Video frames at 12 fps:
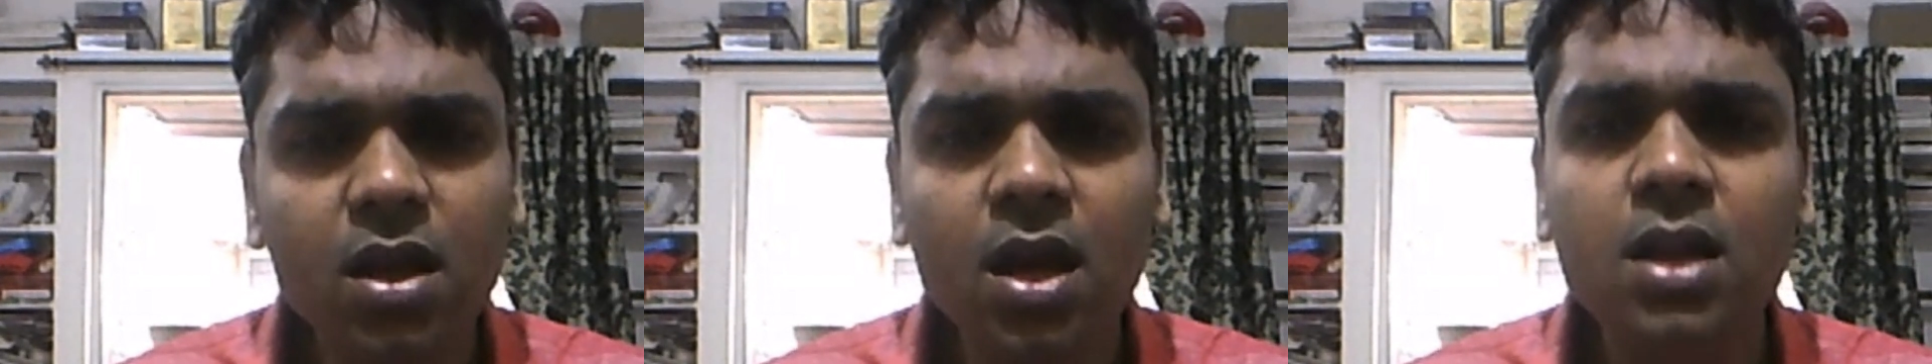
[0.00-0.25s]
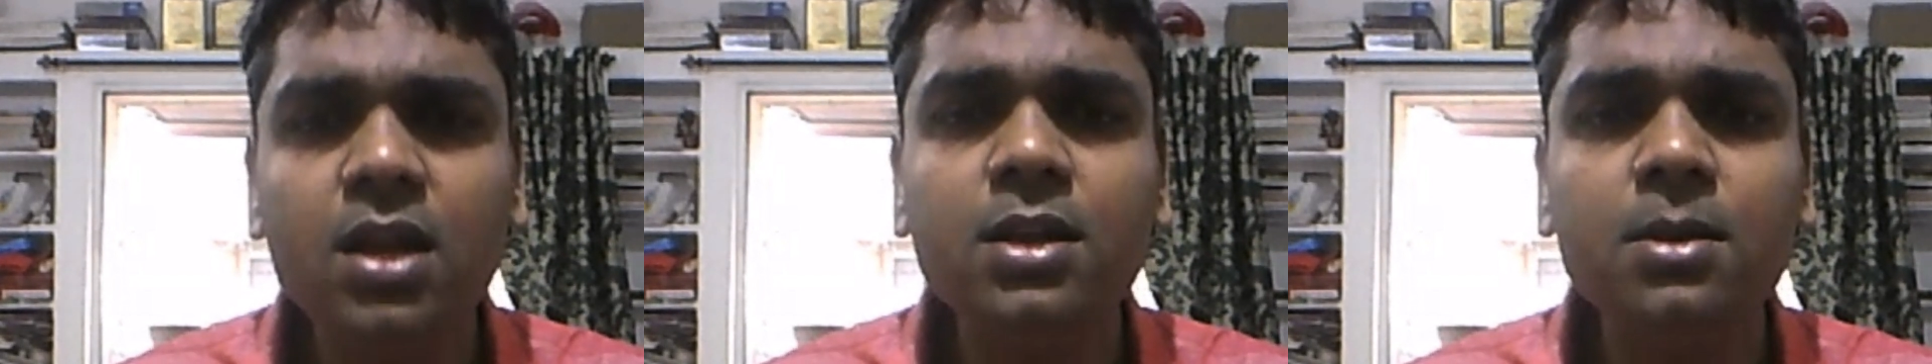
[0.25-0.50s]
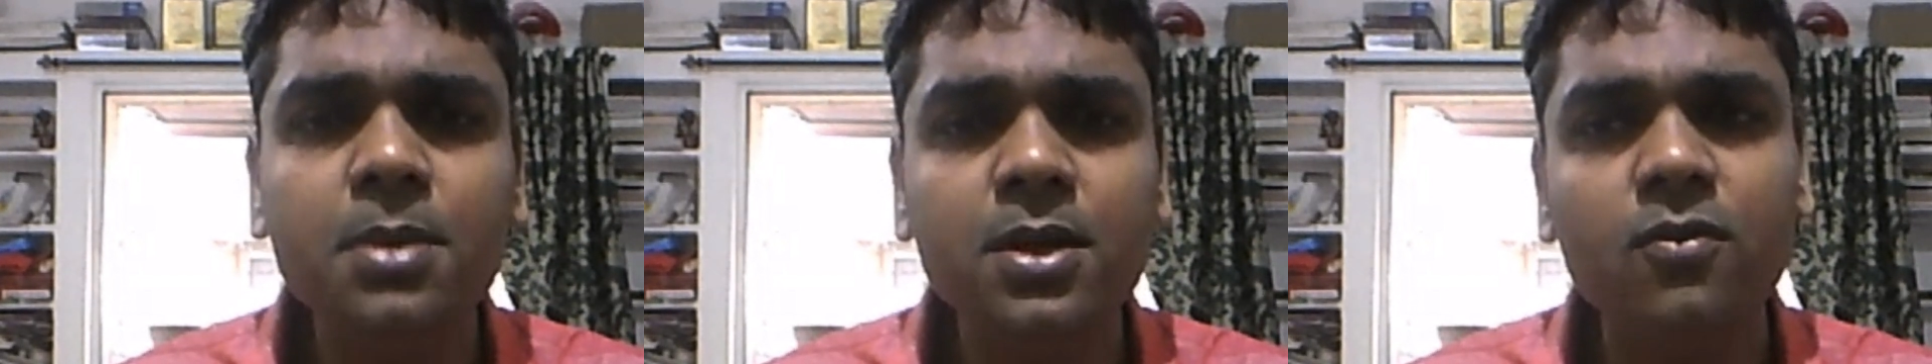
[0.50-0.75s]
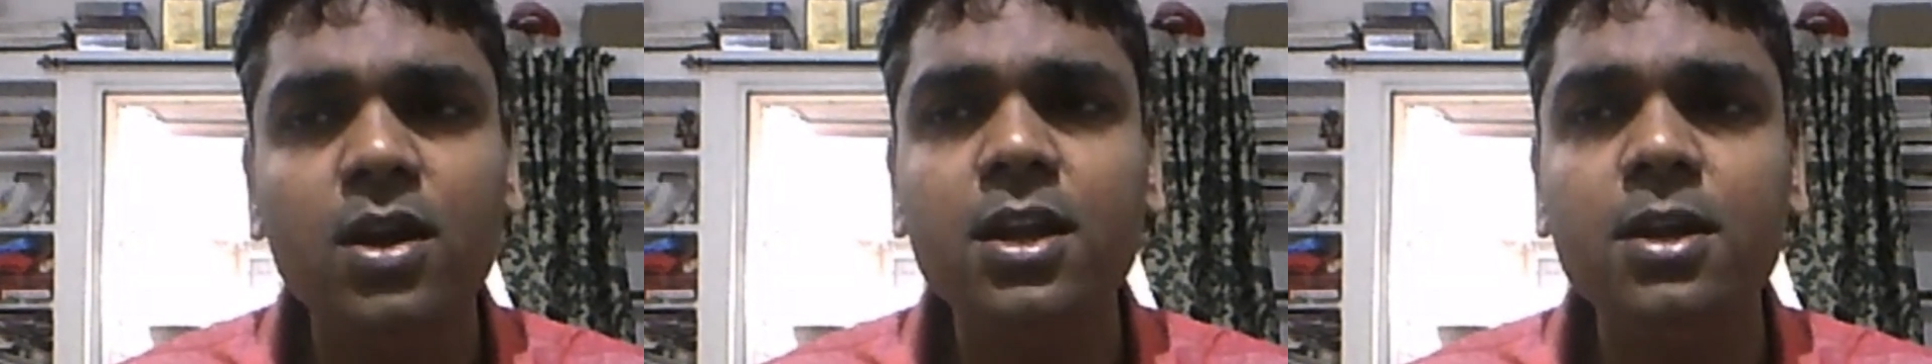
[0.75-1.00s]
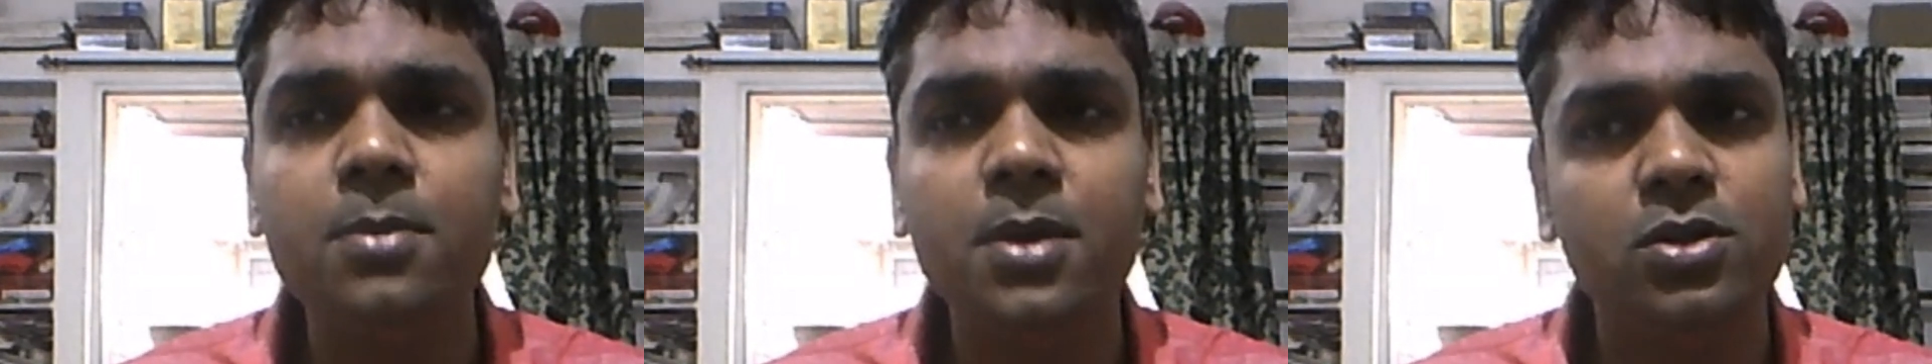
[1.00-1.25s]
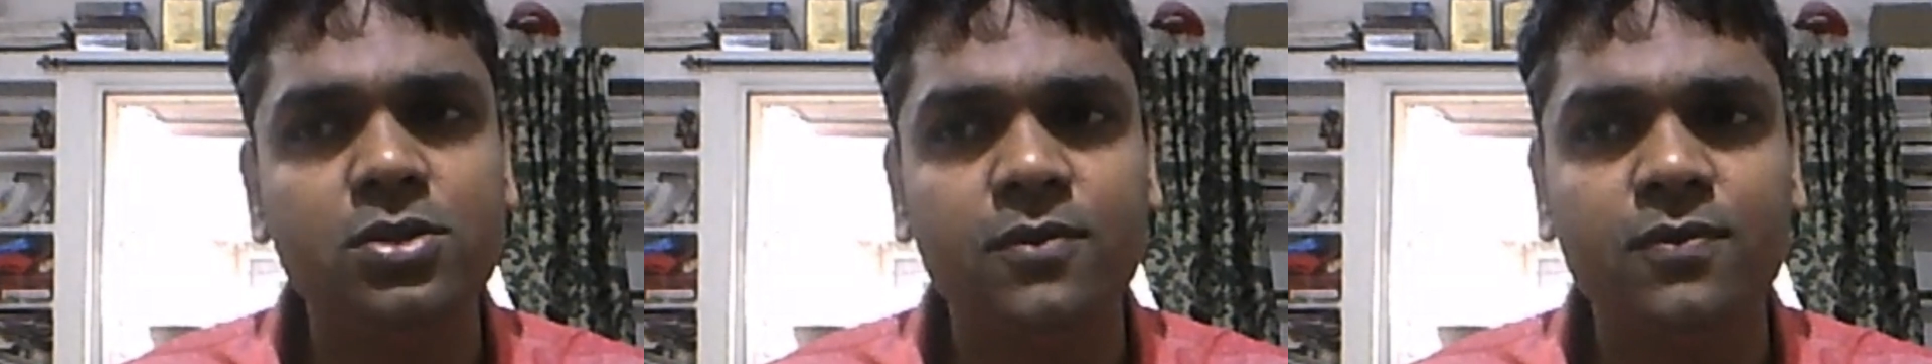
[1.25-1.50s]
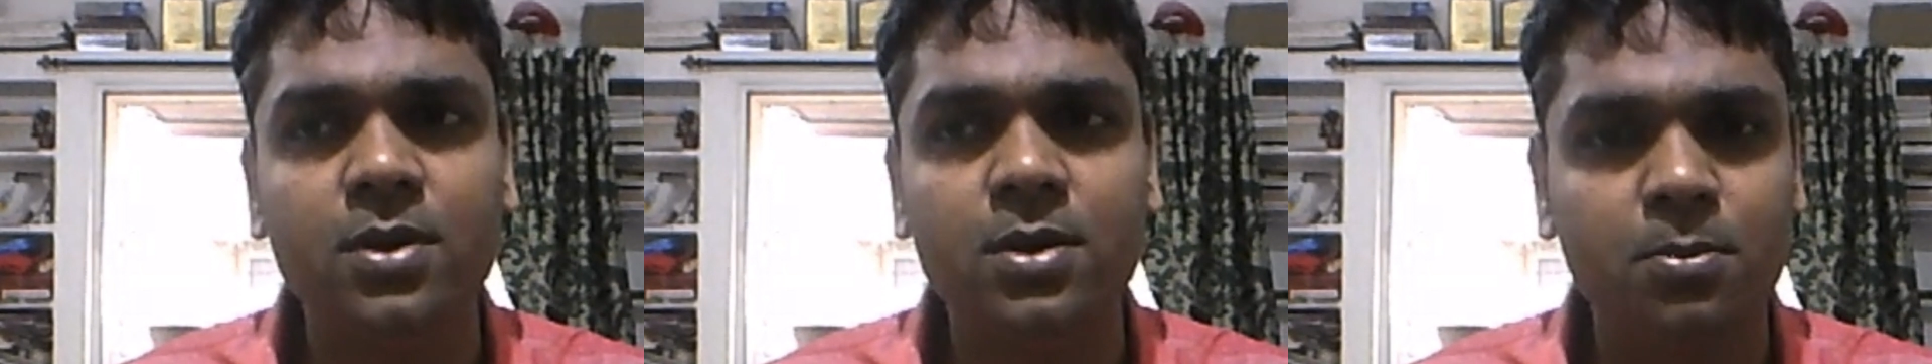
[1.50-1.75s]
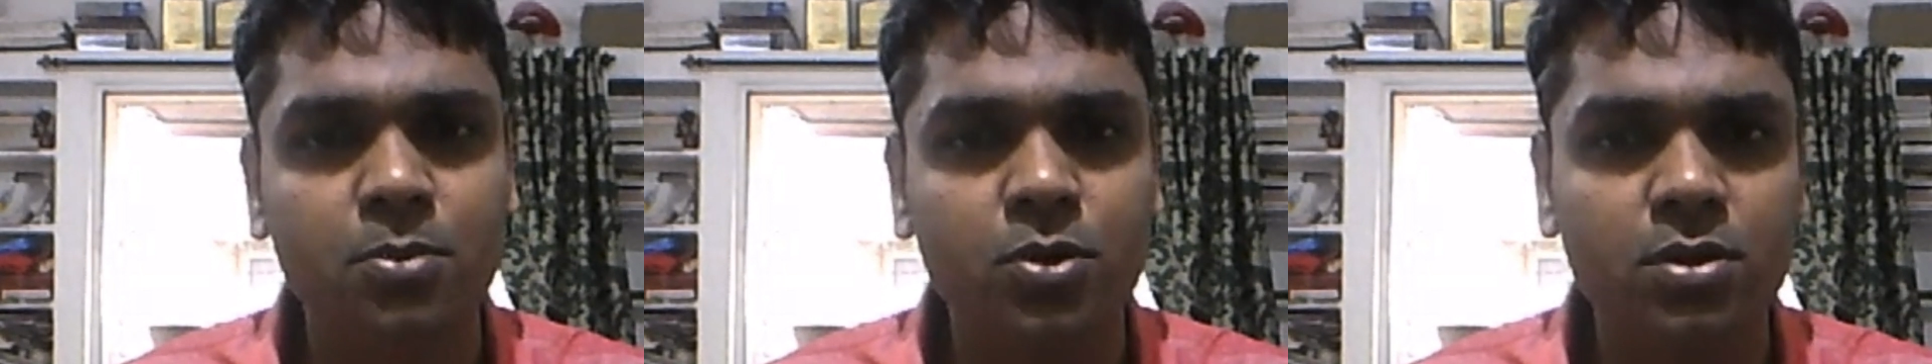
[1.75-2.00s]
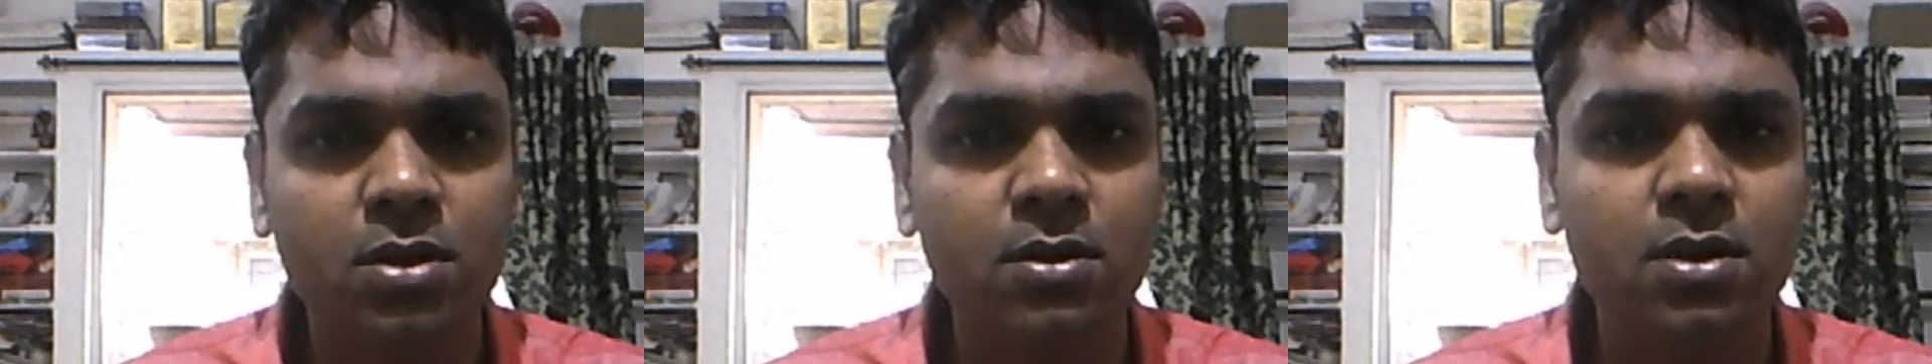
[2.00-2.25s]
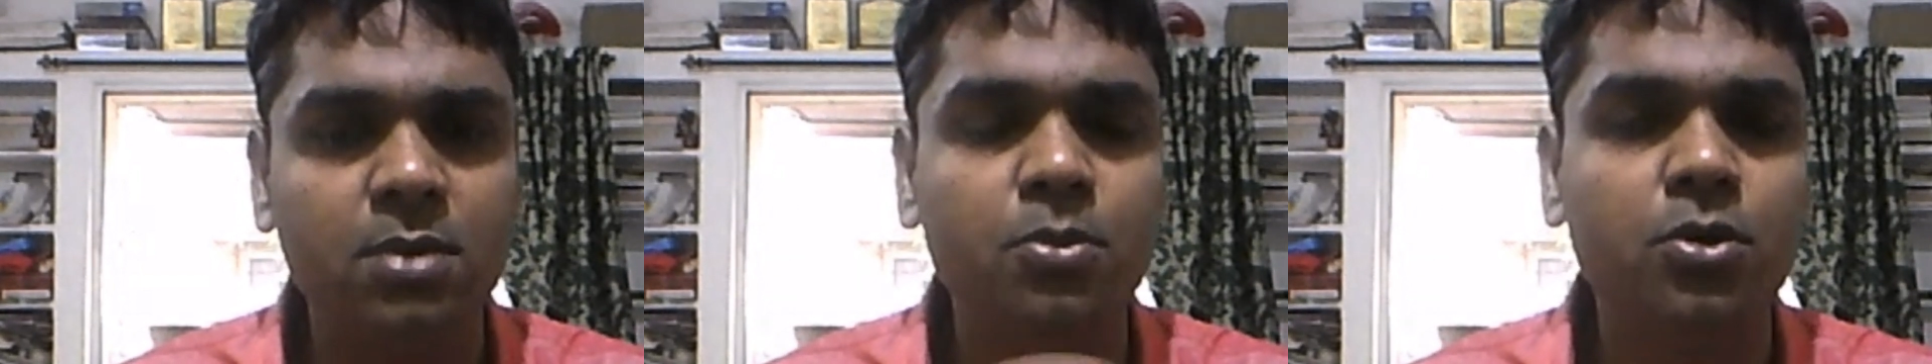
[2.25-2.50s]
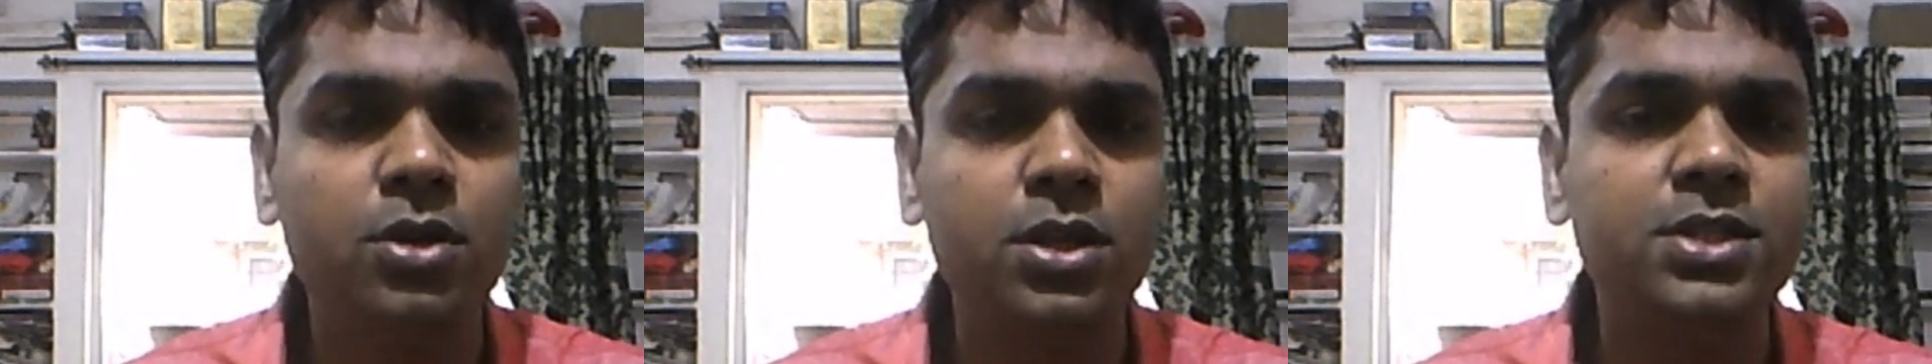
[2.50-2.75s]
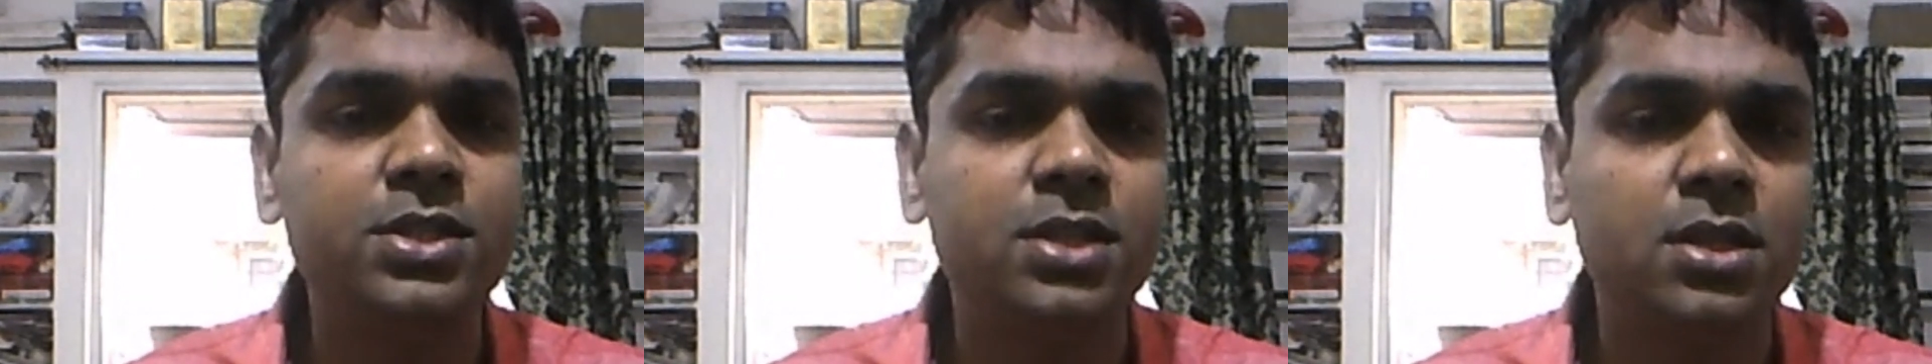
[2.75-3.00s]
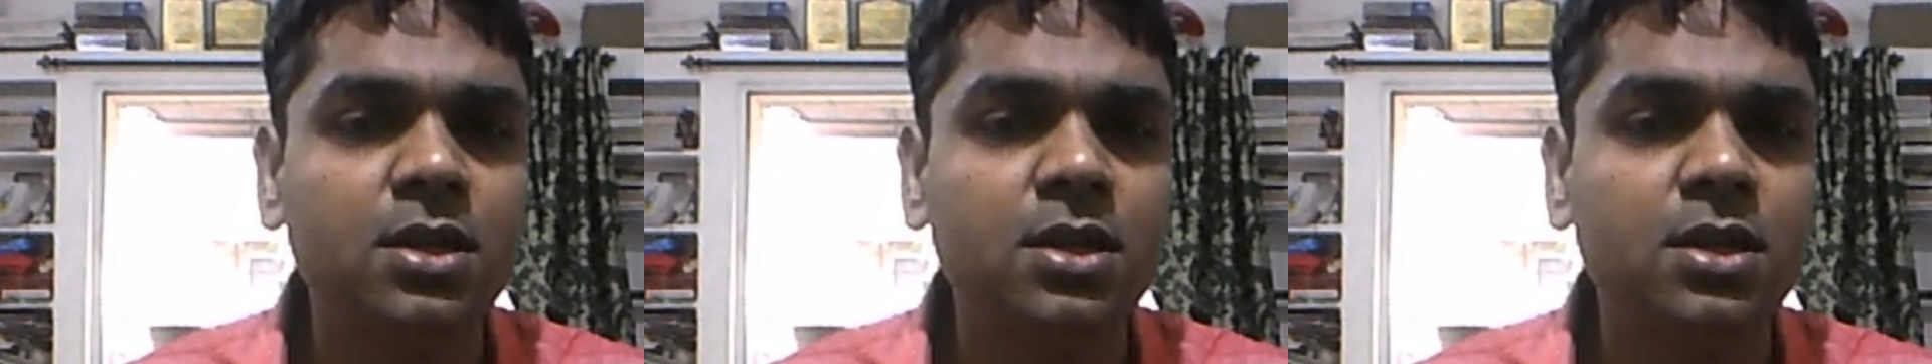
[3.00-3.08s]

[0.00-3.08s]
a little bit worried because of the report. The report is